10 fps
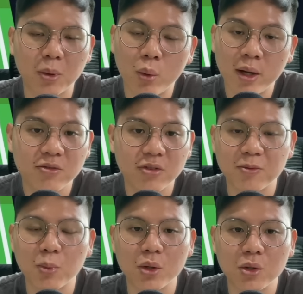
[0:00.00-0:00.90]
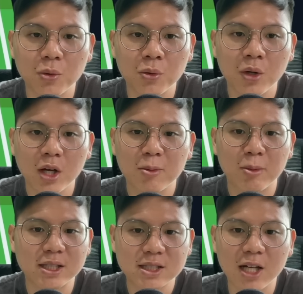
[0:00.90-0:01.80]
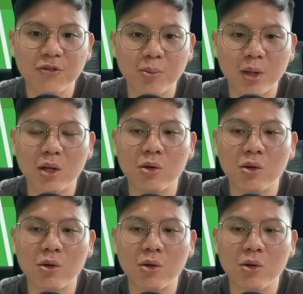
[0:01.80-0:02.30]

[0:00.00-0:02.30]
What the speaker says: 5.2. But aside from that,